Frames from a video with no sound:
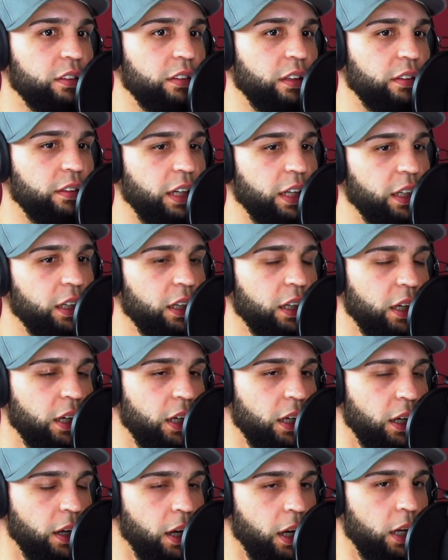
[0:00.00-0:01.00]
because it's like
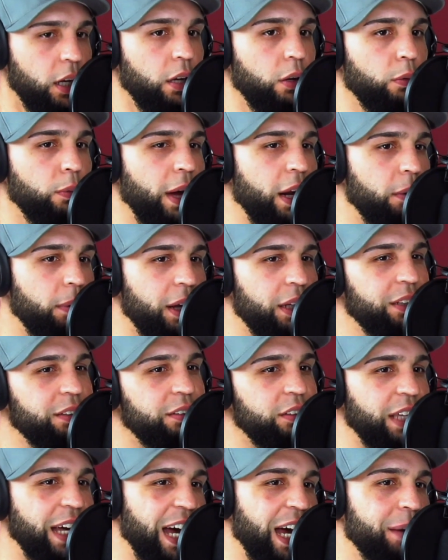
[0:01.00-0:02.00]
right around
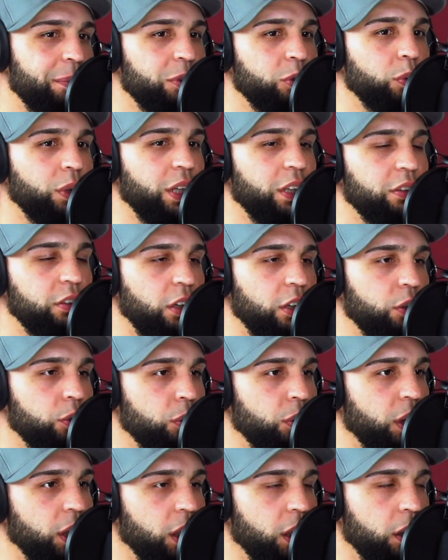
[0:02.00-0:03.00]
this time is when they start
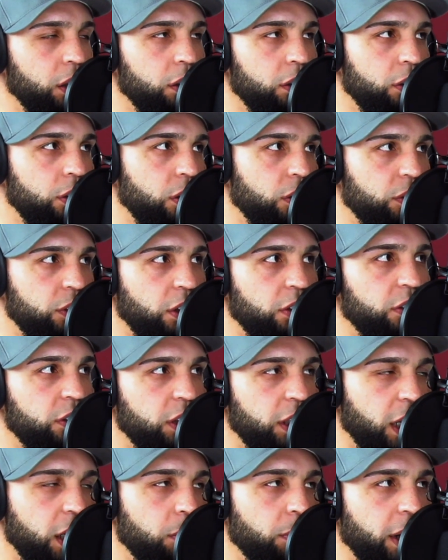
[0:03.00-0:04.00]
doing, starts
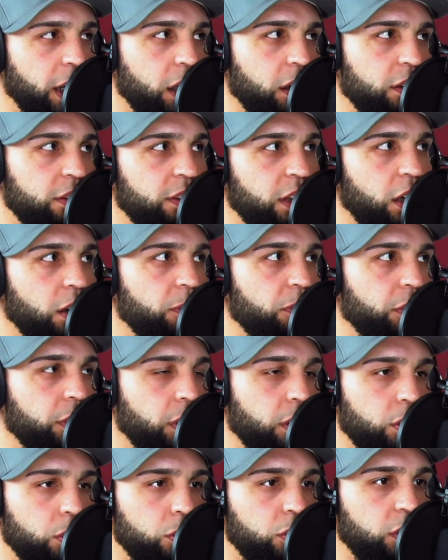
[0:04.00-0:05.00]
getting ready to set up for
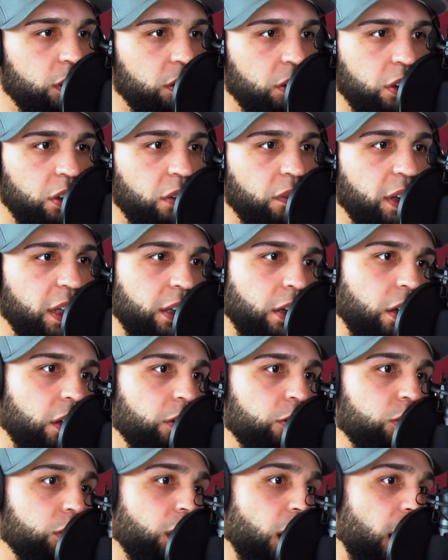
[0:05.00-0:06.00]
the new season of like all
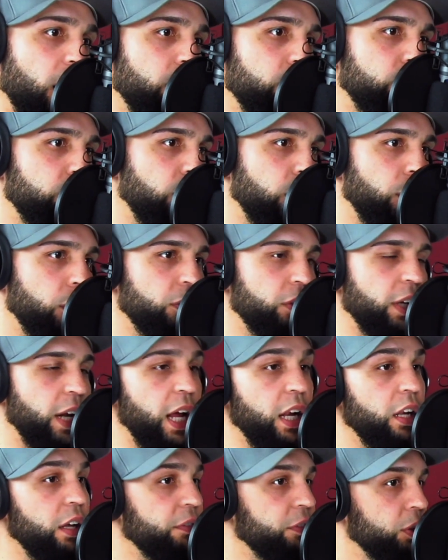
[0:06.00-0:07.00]
the Chicago shows. And
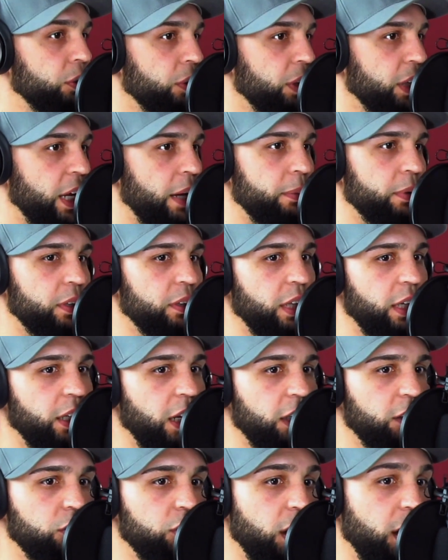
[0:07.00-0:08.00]
I love doing that because I
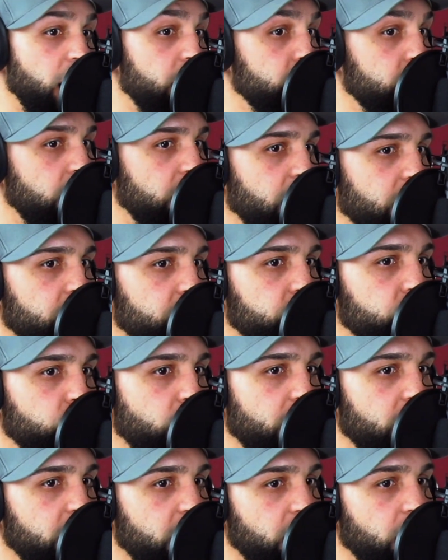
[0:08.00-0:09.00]
like, I love
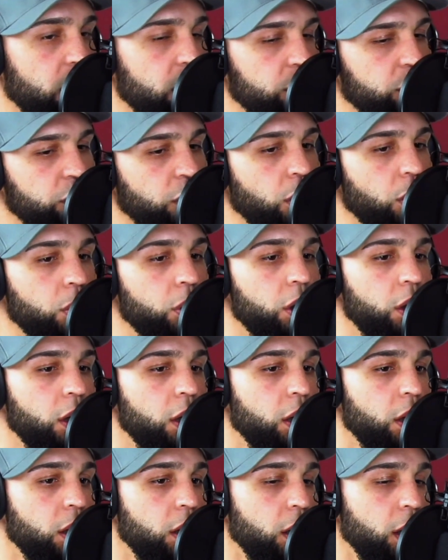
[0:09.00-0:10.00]
trying to get on the show
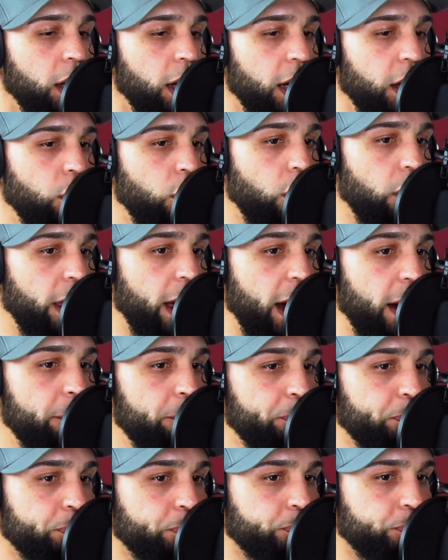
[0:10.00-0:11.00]
and all
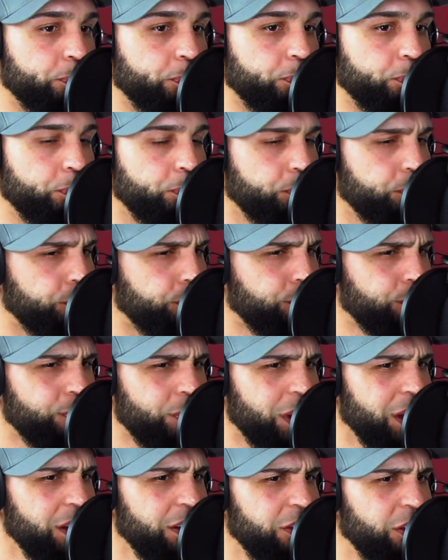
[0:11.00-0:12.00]
that.
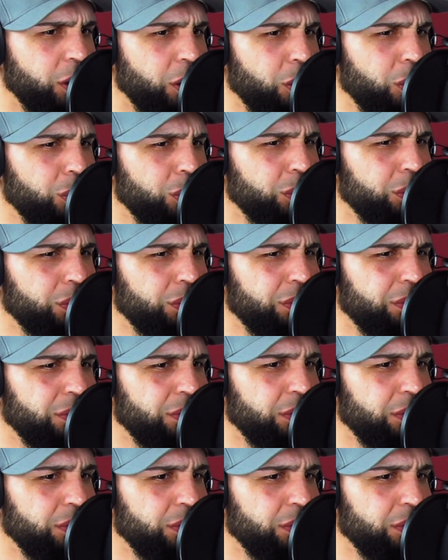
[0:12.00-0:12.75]
So,